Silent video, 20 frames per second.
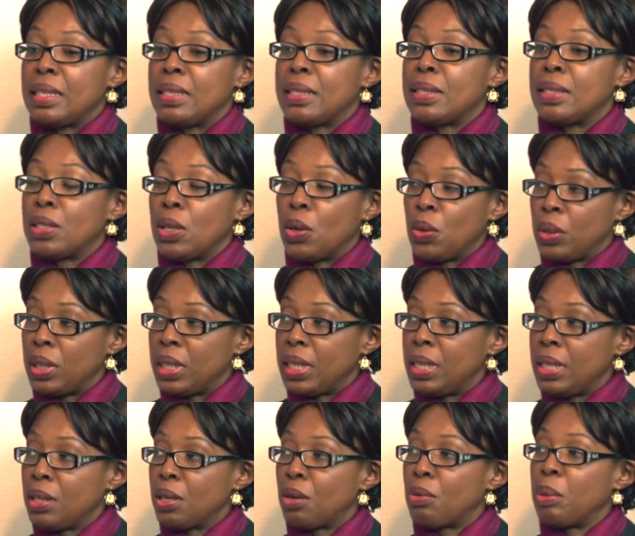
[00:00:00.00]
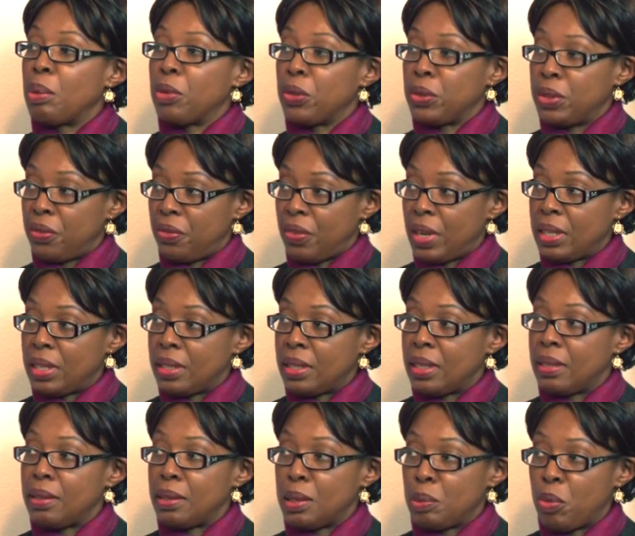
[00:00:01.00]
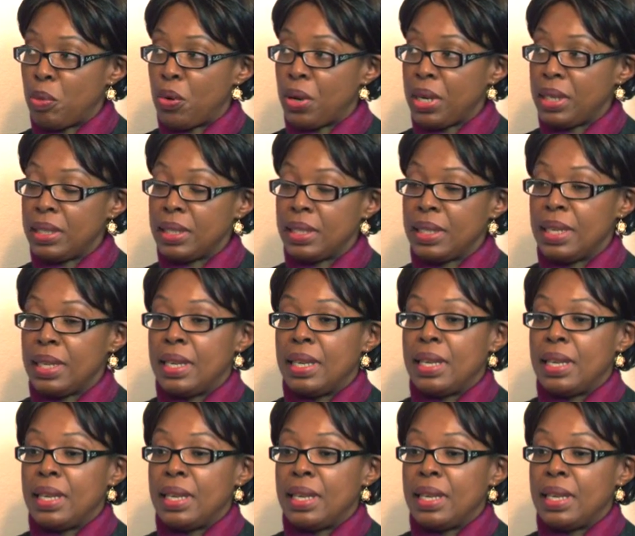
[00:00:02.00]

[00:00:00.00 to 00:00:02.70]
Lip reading: is solely criminal defense at this point,